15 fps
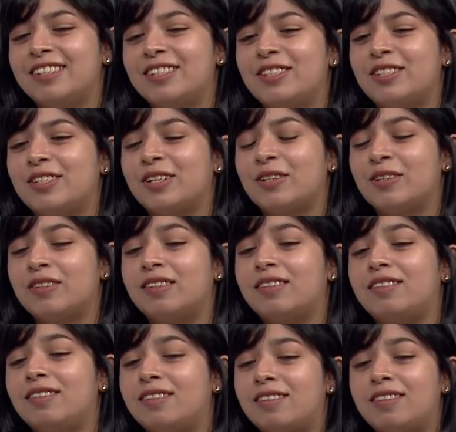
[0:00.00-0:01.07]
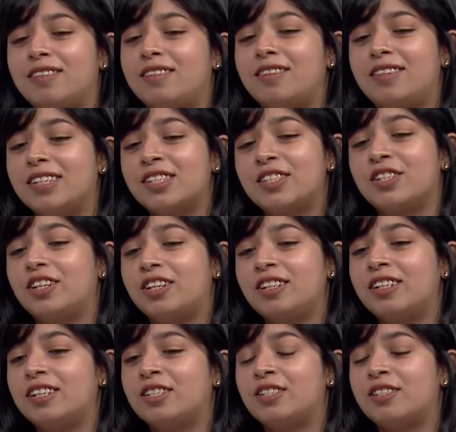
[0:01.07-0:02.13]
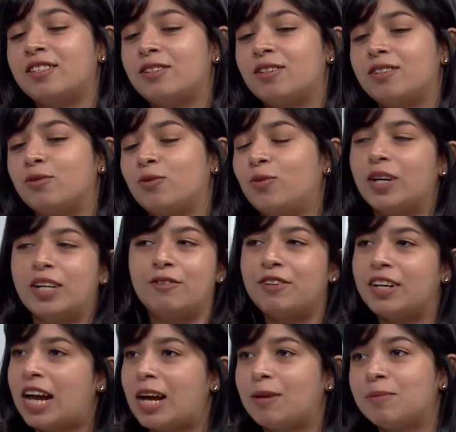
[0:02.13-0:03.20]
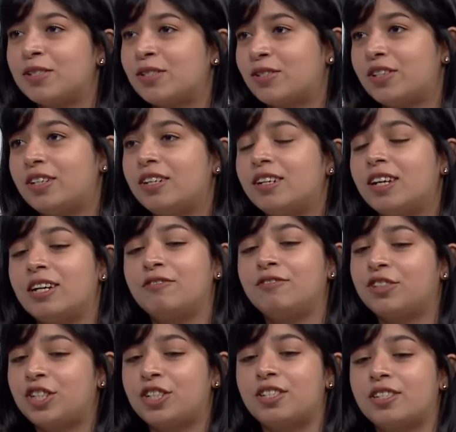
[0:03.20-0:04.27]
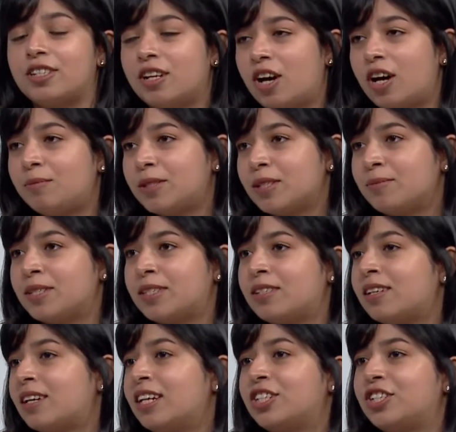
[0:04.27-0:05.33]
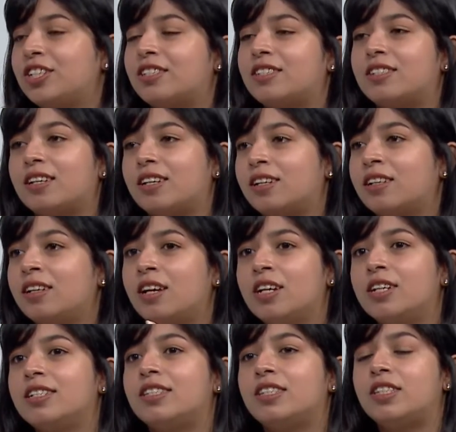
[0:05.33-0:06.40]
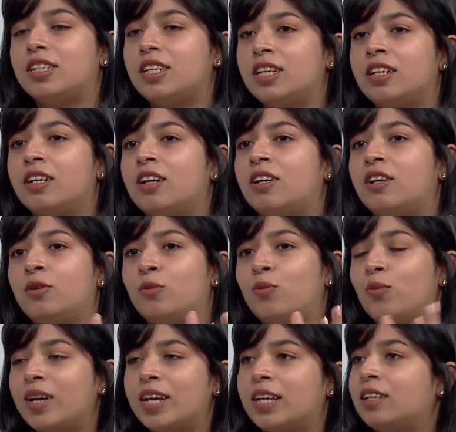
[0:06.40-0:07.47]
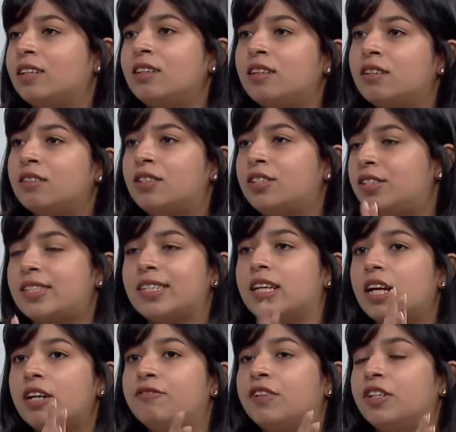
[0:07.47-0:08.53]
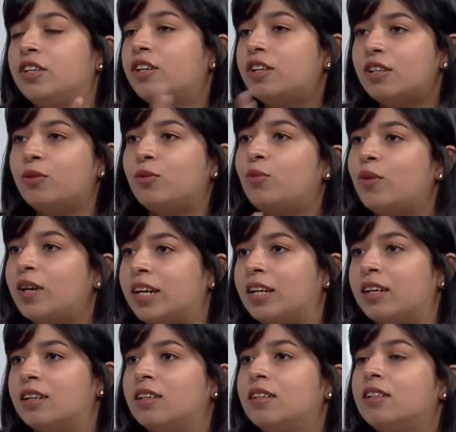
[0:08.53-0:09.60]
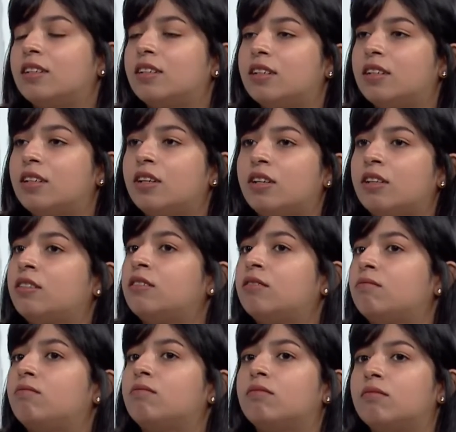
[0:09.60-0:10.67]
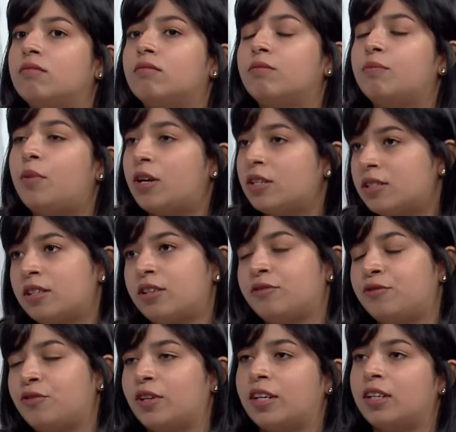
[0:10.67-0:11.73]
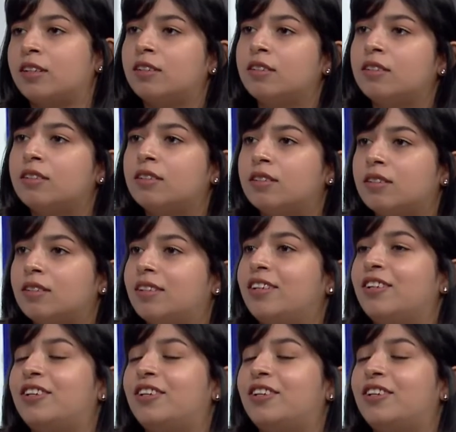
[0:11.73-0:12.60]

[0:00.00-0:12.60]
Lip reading: So this girl is, whatever happens to her life, she's still optimistic, and she still see her way, see life in her way, in her positive way, in